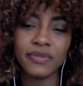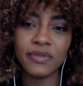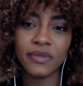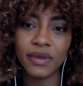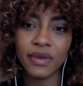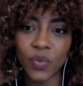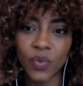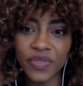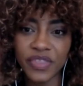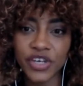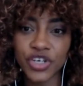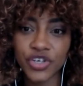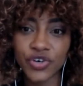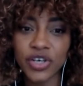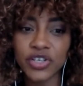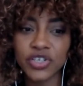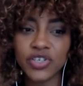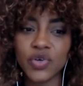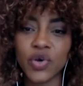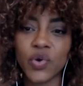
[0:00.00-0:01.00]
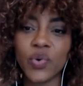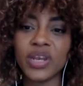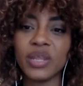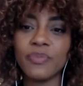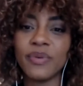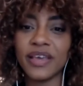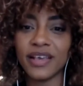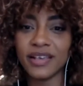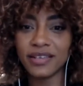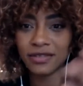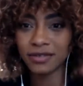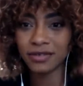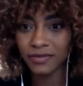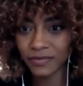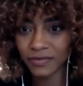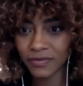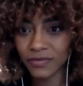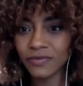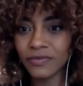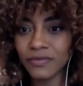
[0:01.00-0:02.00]
And when they trust you already because
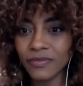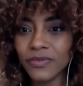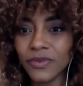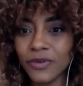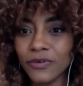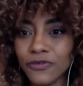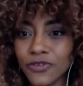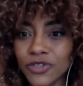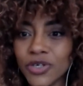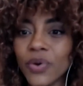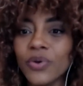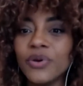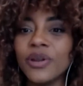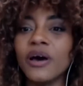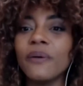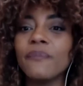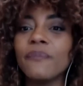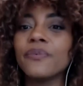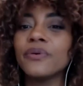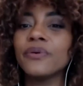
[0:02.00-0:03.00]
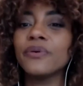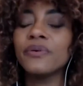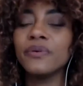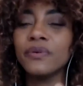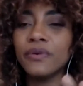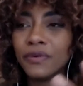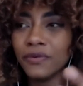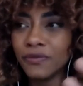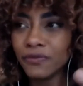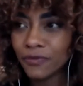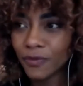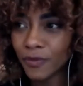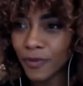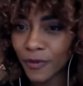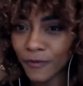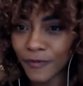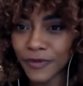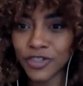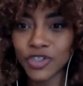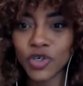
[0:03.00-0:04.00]
you've shown up, you've
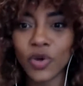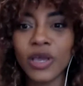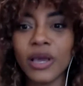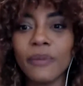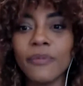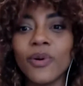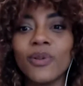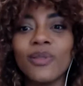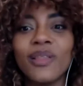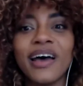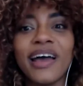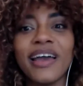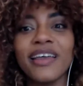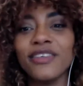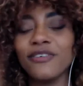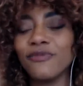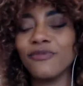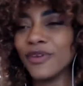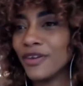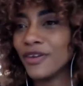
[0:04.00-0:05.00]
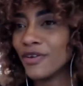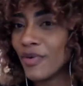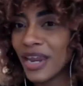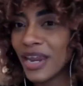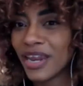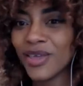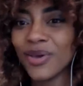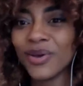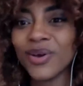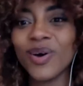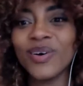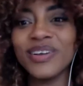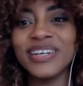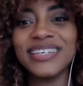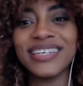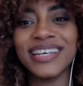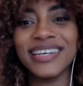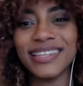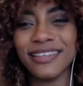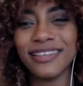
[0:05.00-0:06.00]
been showing up online, you've been creating your
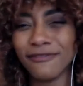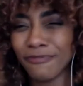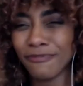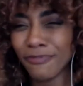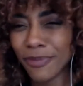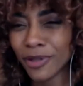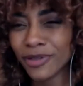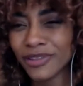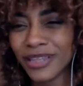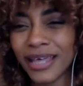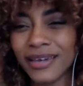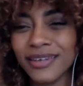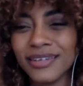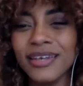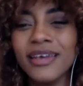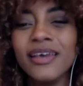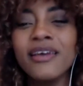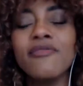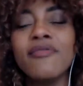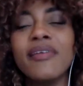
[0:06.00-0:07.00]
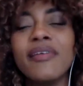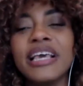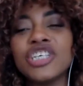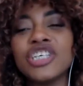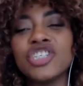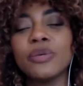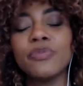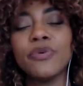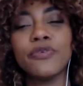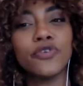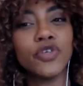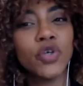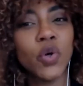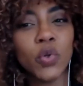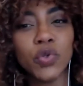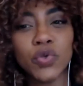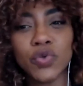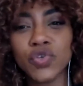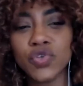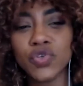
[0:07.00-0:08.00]
content, you've built that relationship, you've
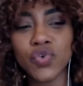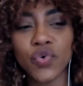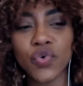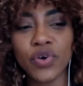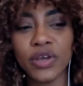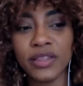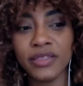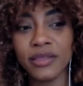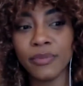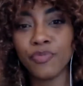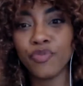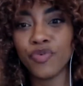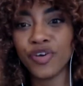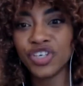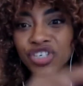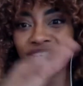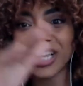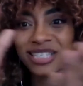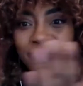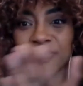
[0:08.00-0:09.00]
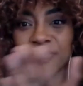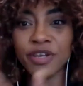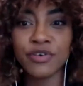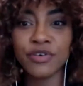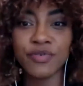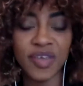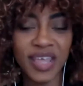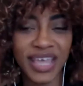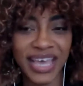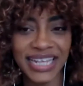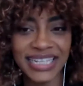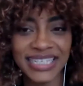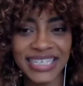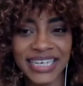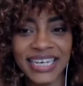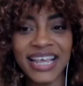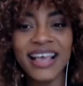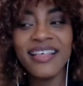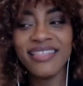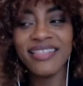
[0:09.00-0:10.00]
told your story, the bridge has been
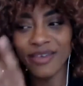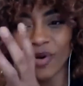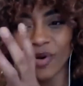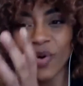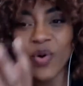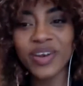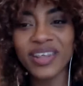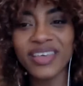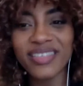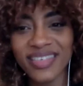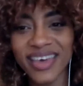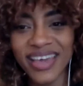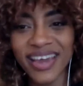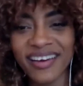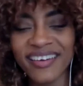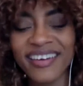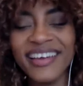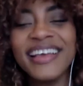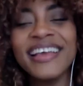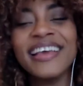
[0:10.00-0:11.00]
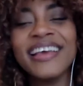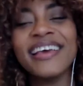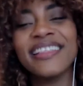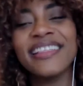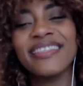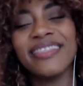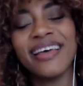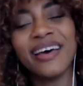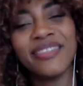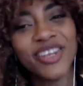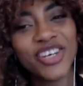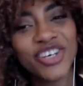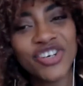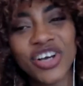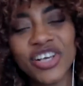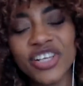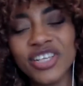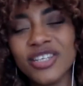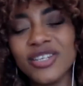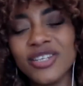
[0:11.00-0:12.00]
created, they're already there. Now they
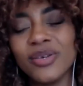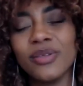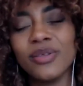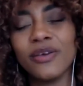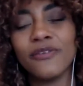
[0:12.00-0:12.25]
trust you.